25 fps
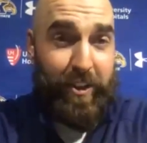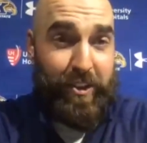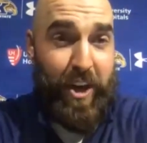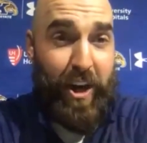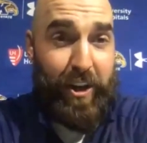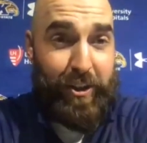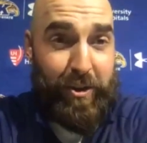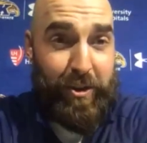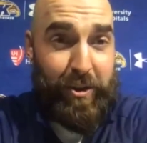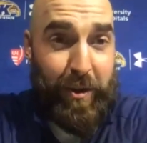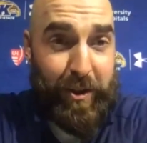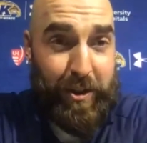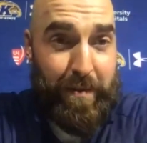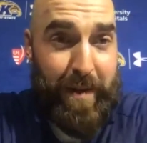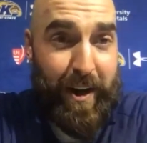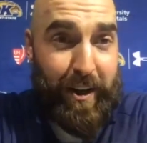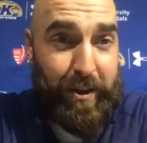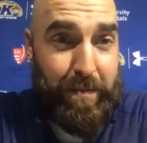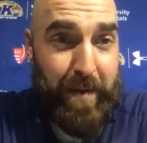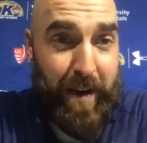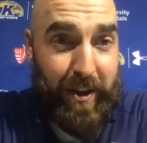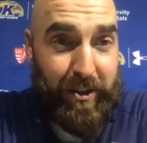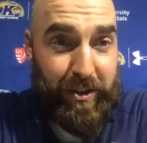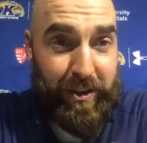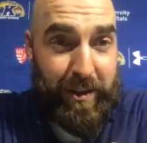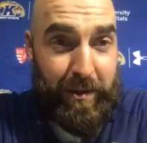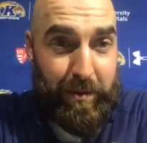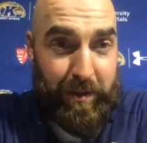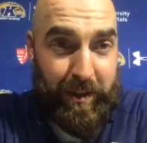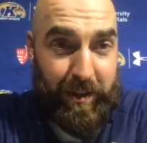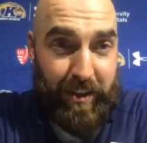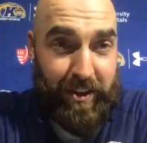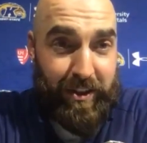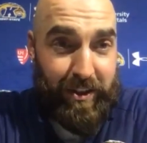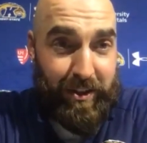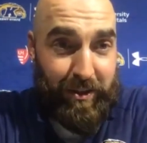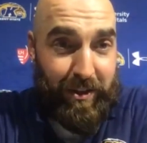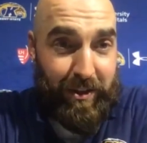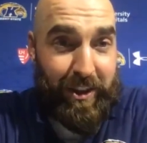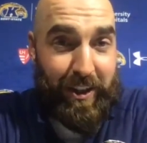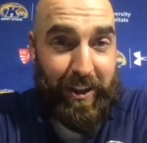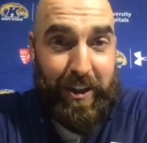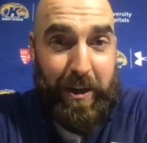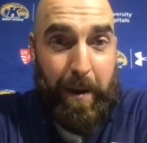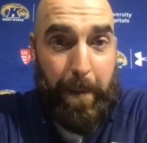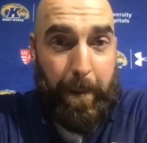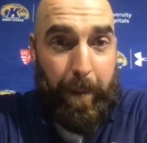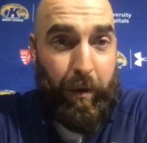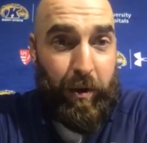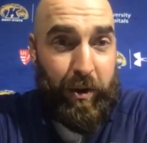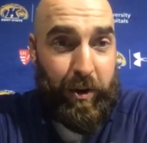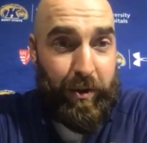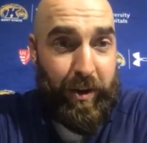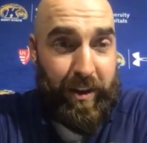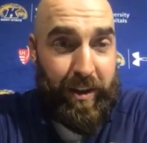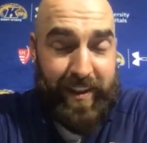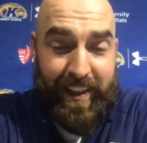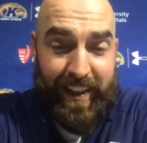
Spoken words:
to talk so much about special teams because it's critically important to us.